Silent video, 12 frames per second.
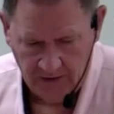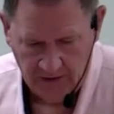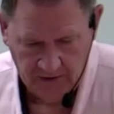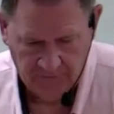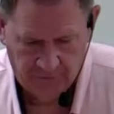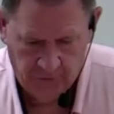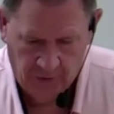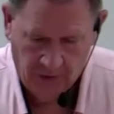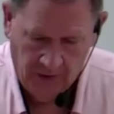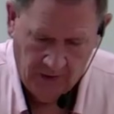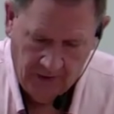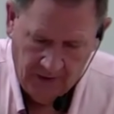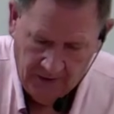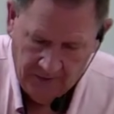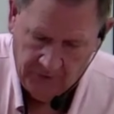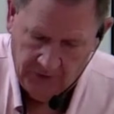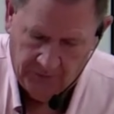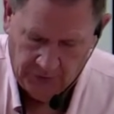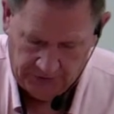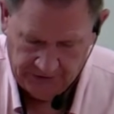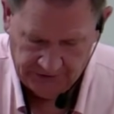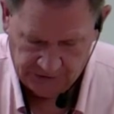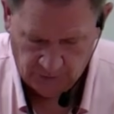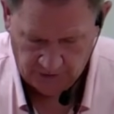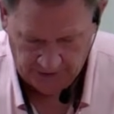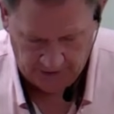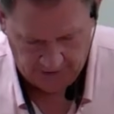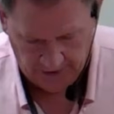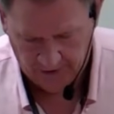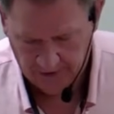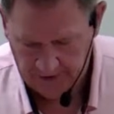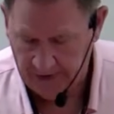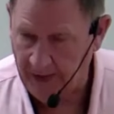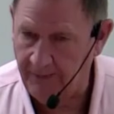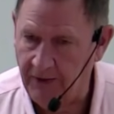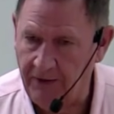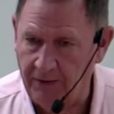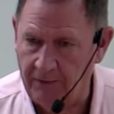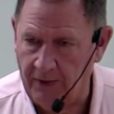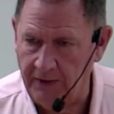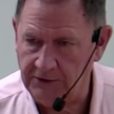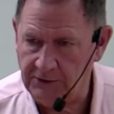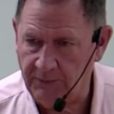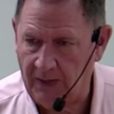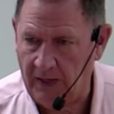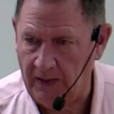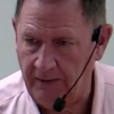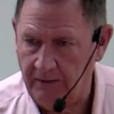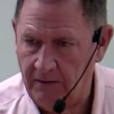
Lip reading: if you put this one in here and I'm in the right spot,